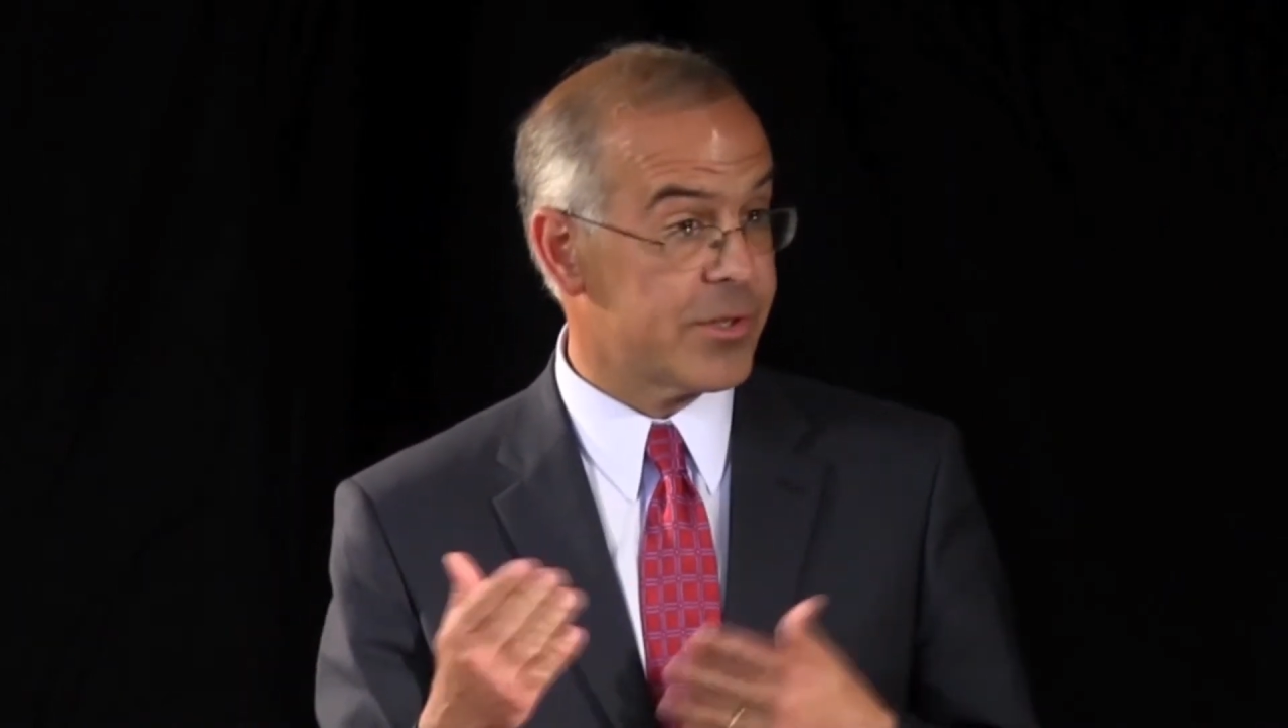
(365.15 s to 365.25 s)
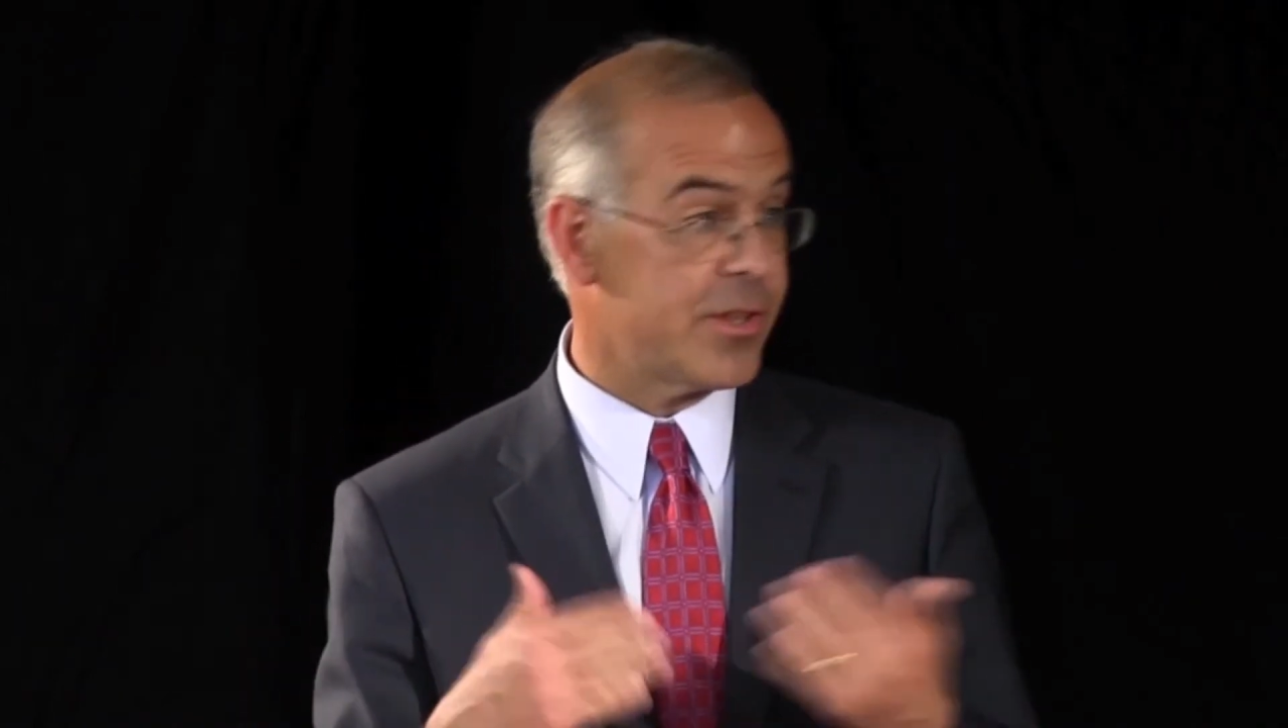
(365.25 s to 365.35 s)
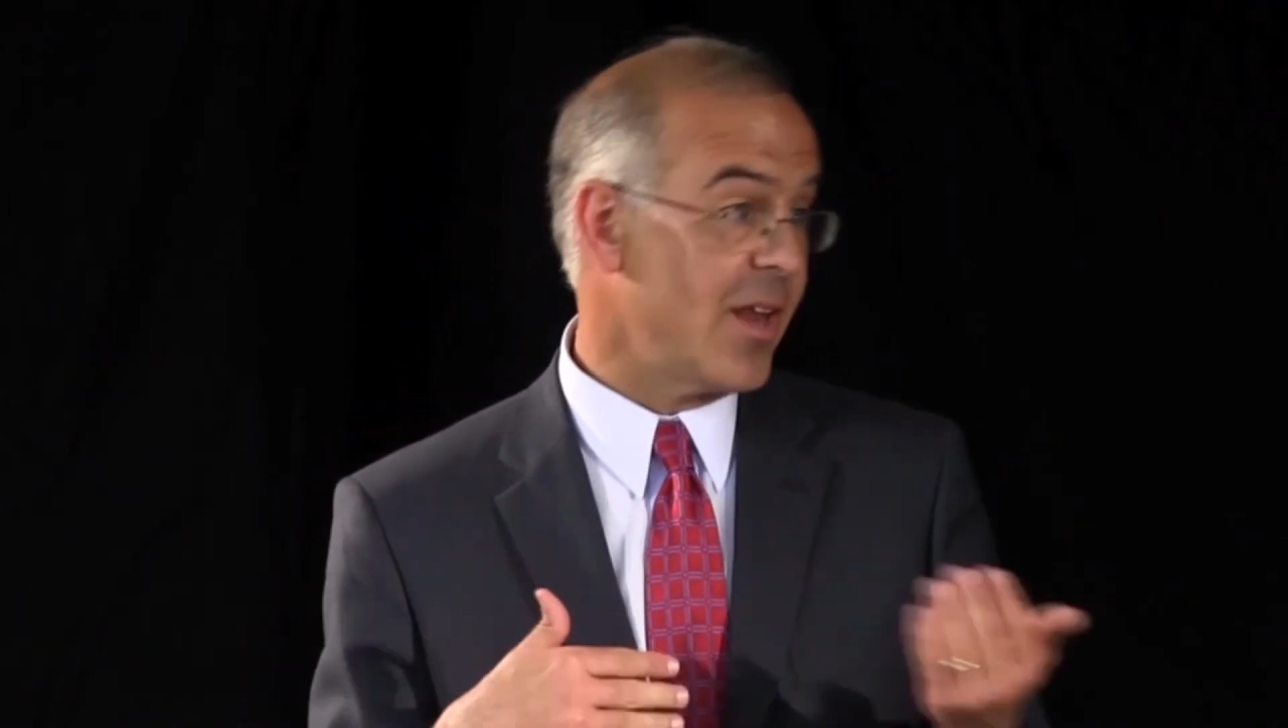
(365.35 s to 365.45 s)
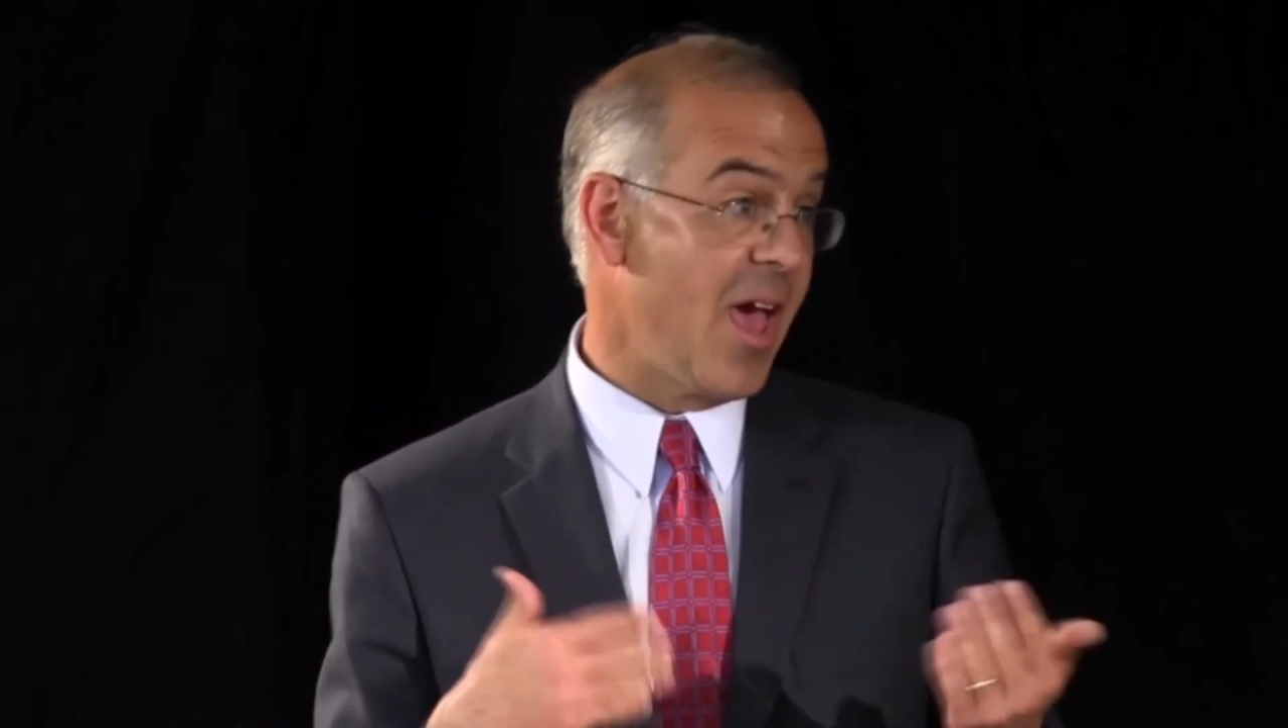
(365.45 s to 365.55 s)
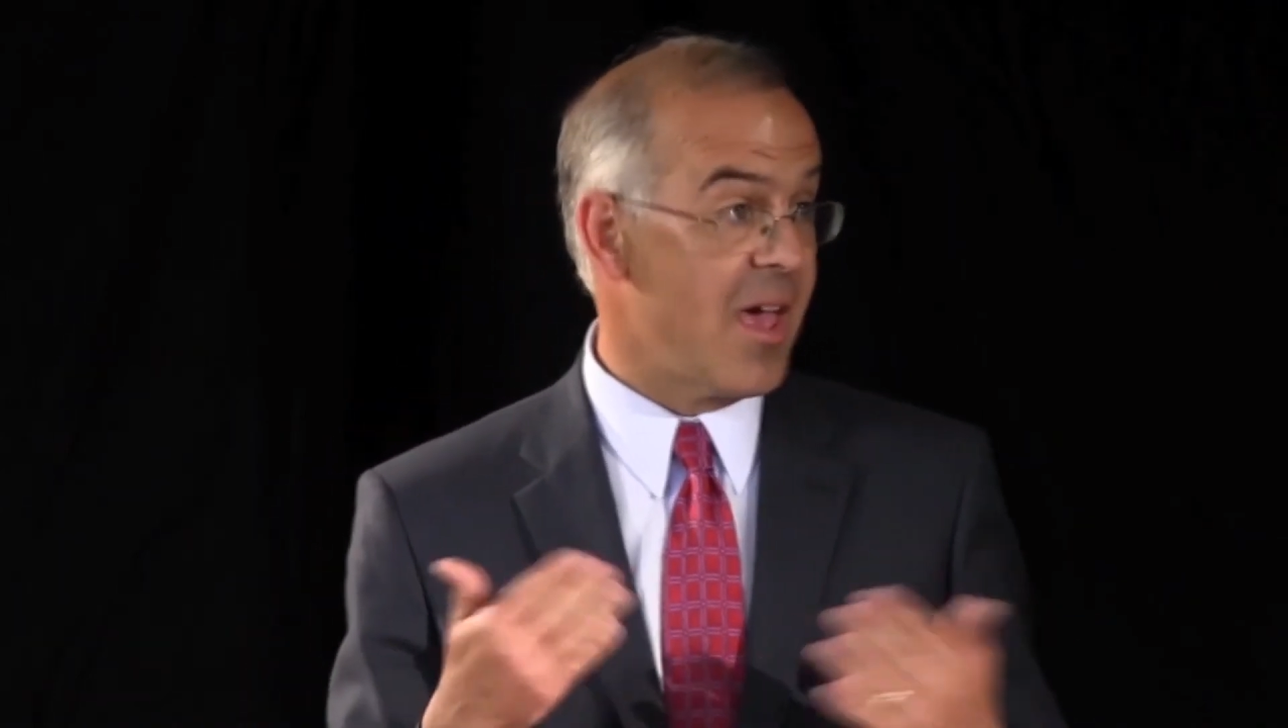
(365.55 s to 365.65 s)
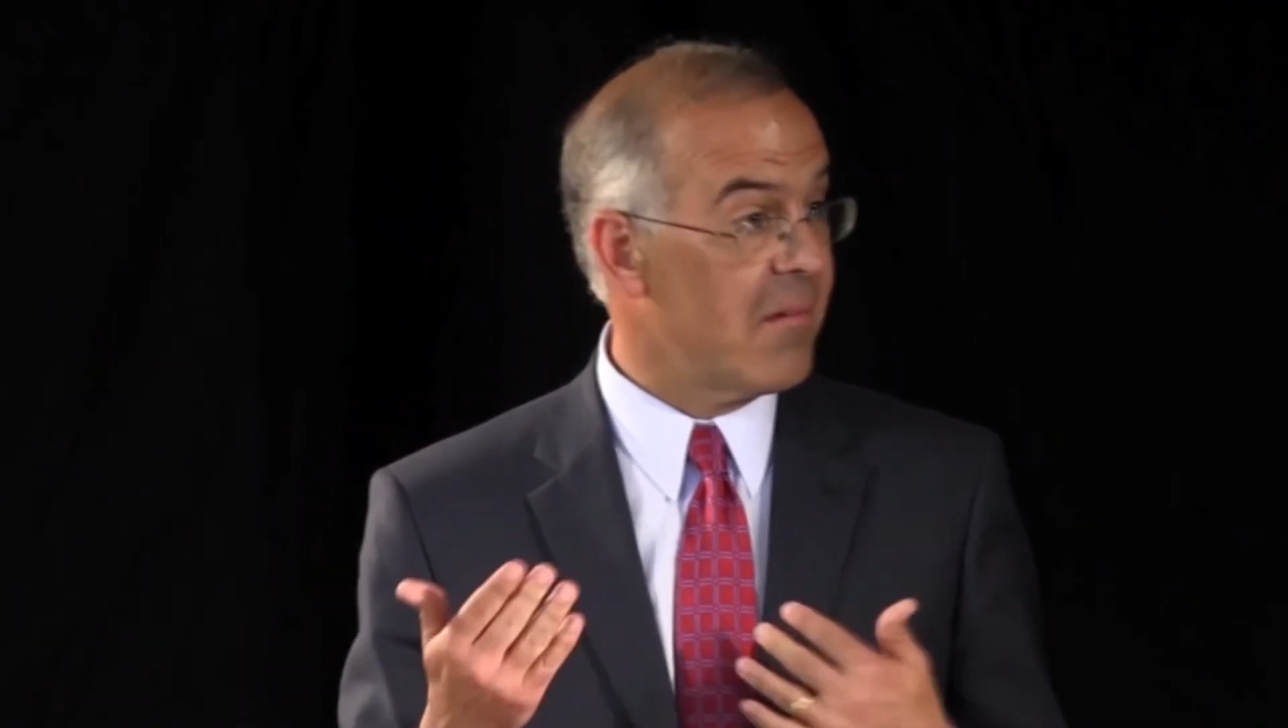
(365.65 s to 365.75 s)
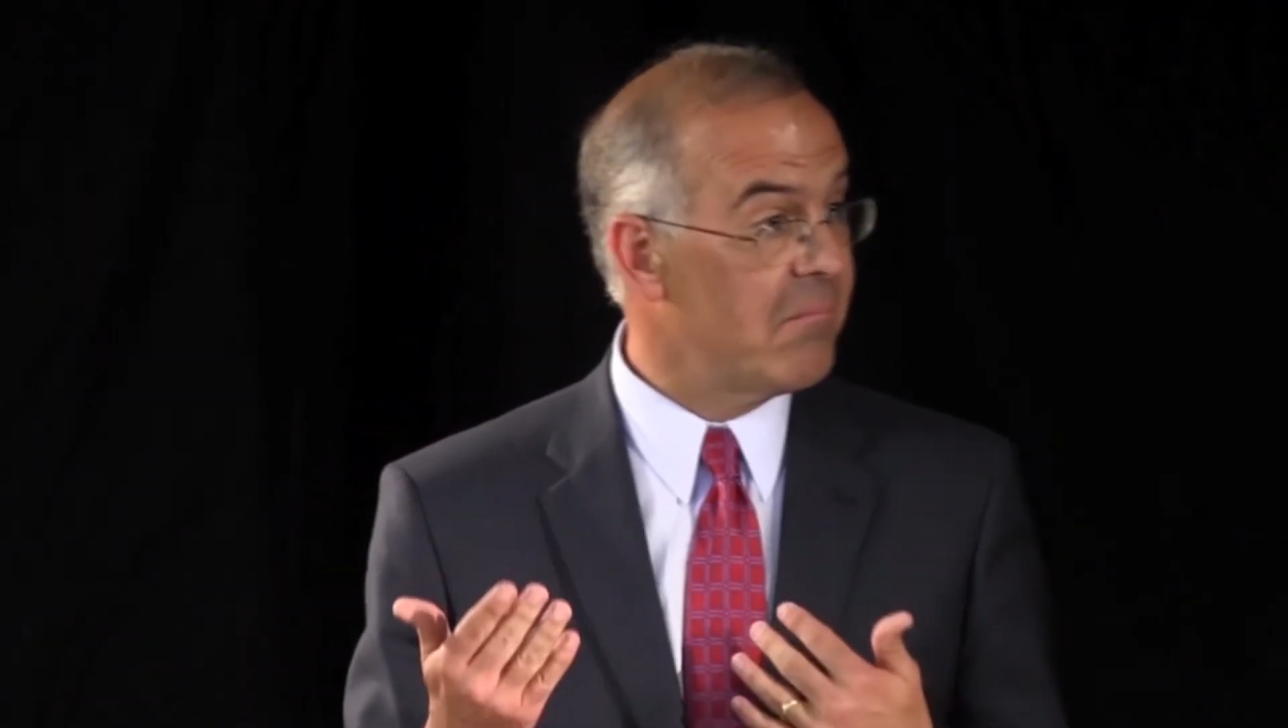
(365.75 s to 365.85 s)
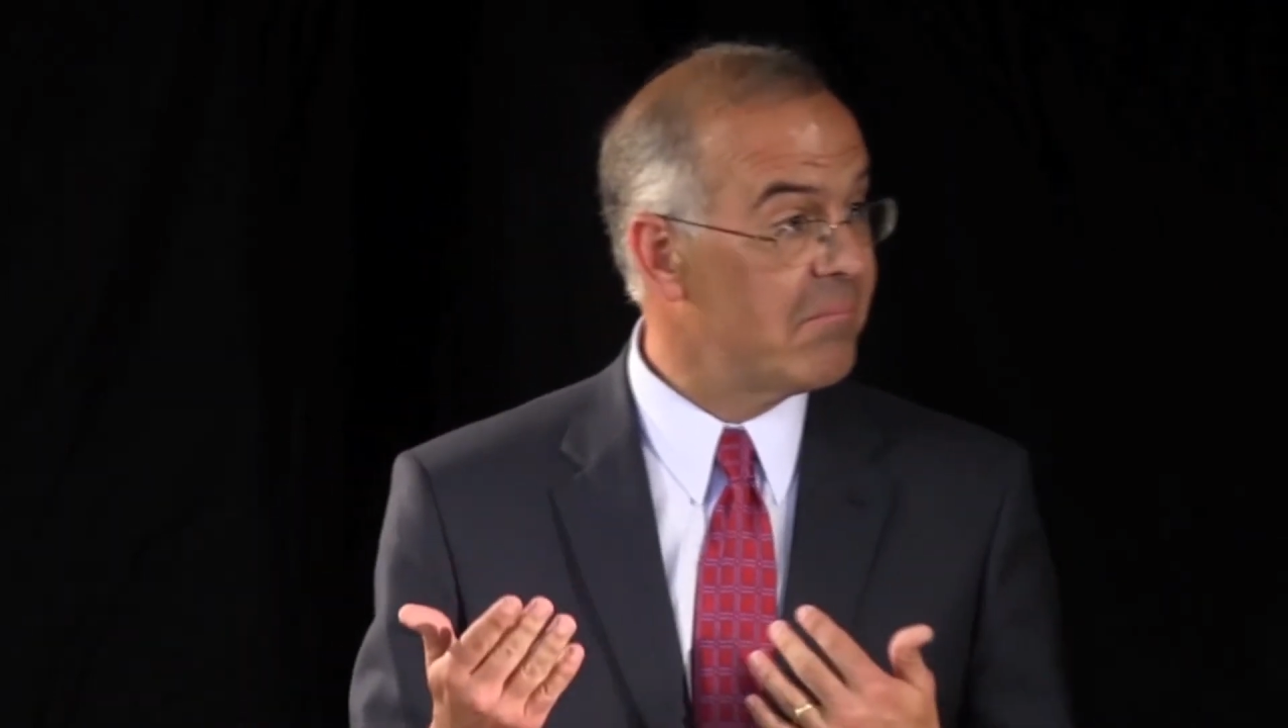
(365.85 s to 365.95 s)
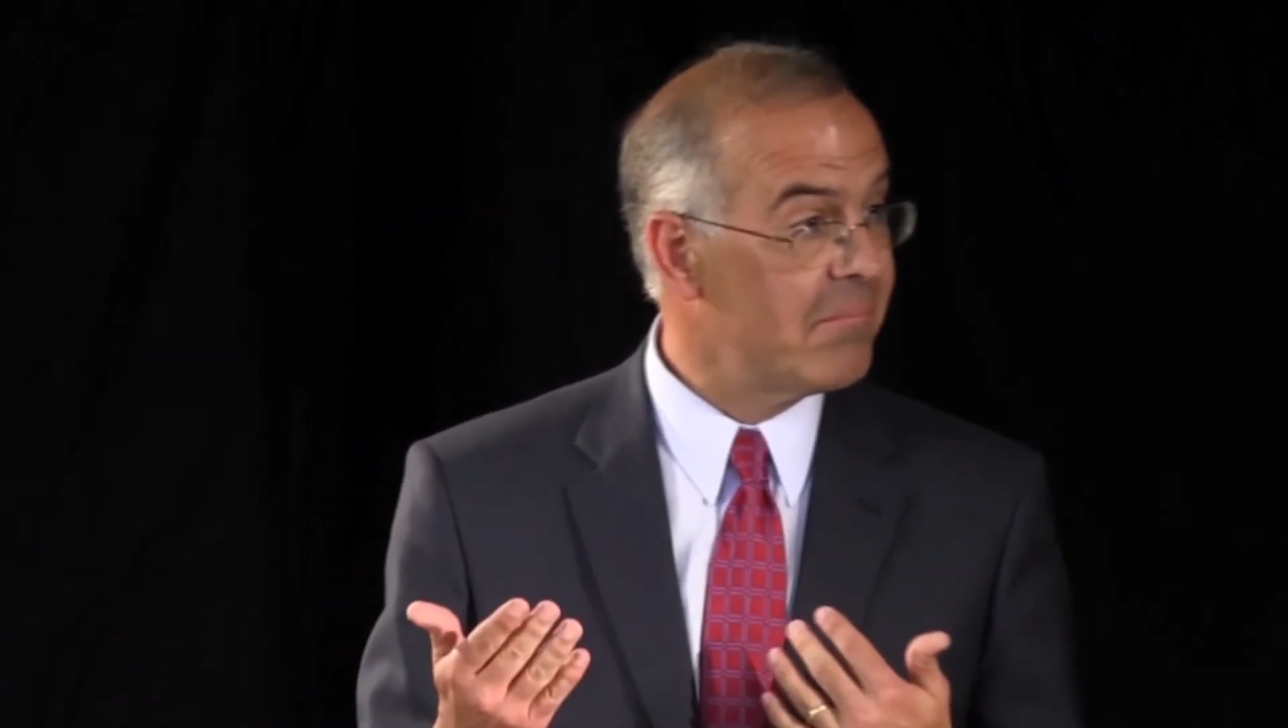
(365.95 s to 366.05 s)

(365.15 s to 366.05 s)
to the day.